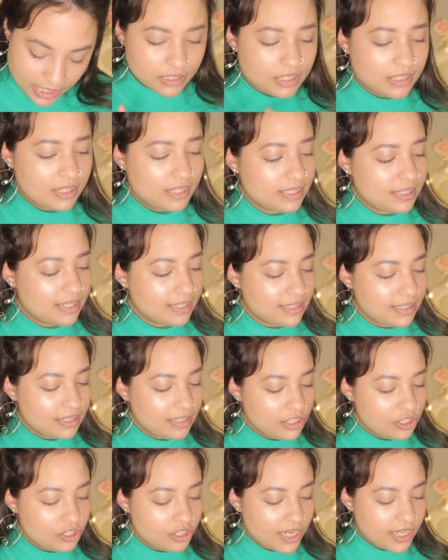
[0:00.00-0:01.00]
So this is in
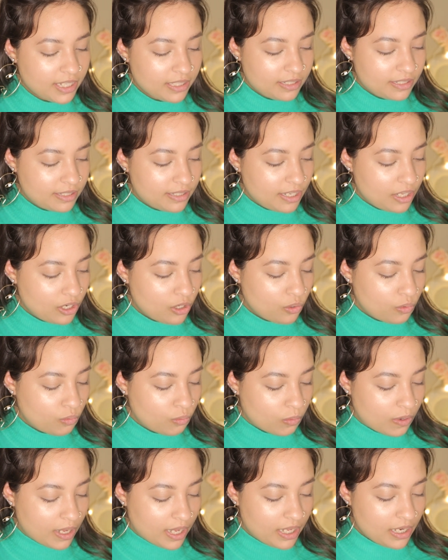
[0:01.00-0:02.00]
the shade
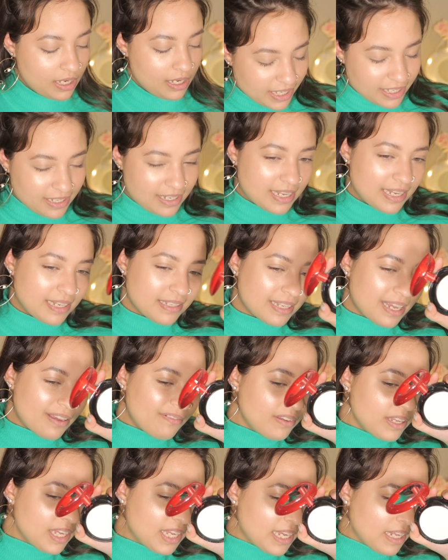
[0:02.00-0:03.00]
01. It does
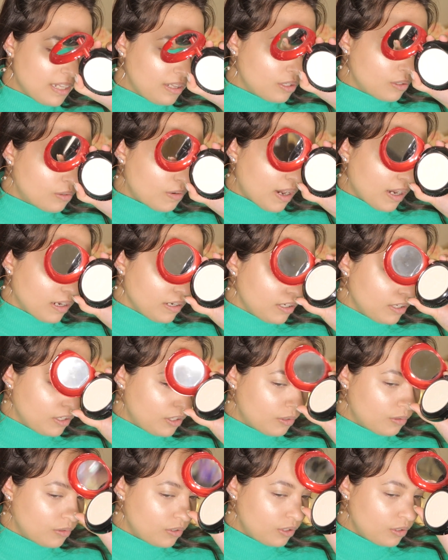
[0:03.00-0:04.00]
have a yellow
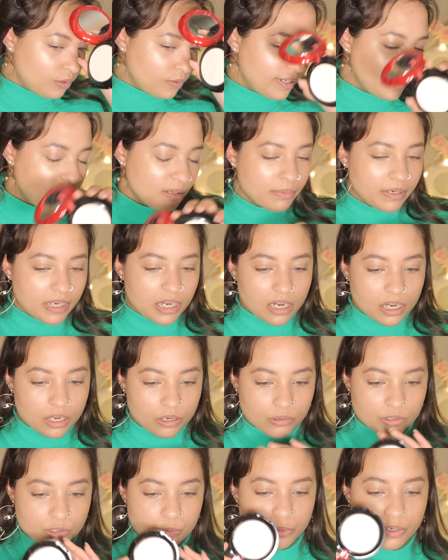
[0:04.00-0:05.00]
undertone to it, but it
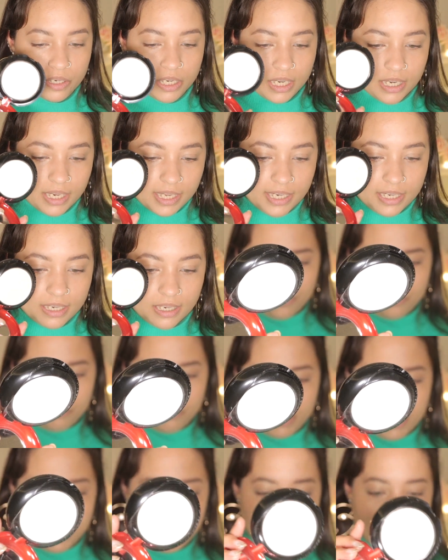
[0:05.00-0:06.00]
looks pretty light. You
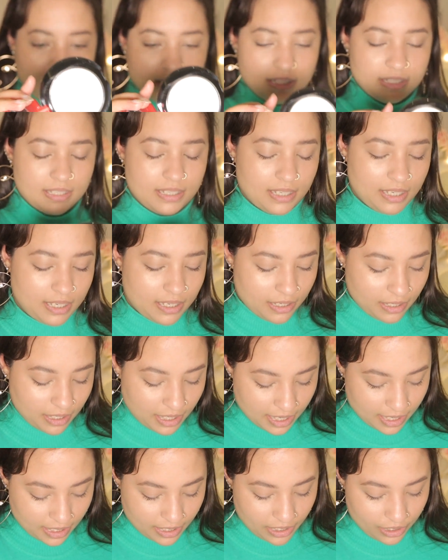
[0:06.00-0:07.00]
really can't see it,
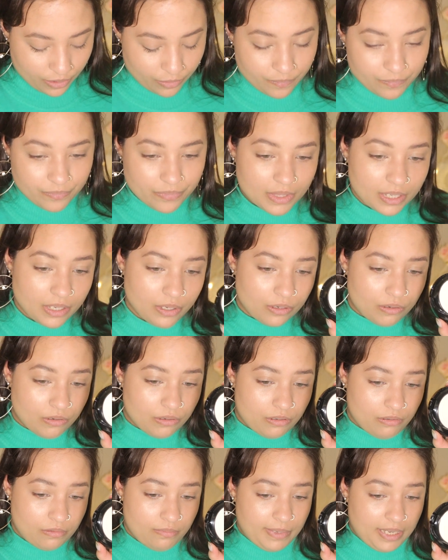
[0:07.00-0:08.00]
can you?
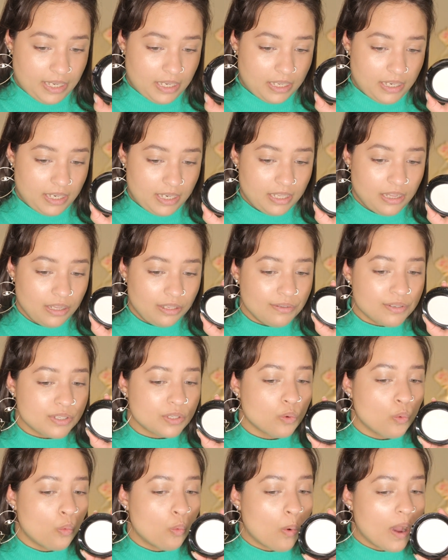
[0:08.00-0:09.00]
Oh my god, it
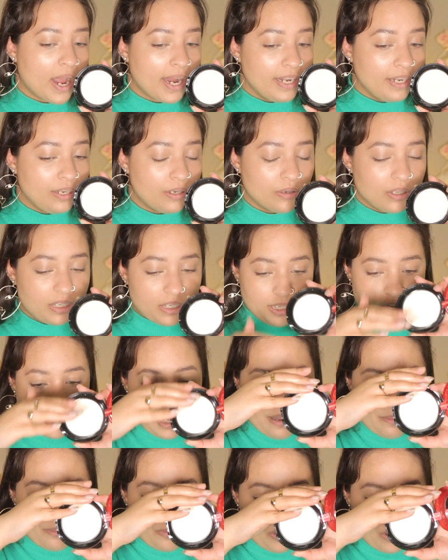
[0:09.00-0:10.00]
looks white on
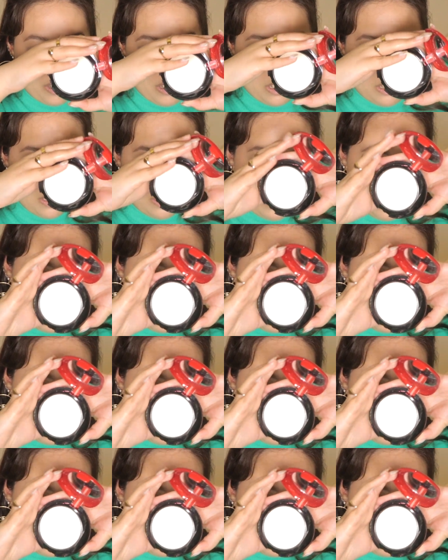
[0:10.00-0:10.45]
camera.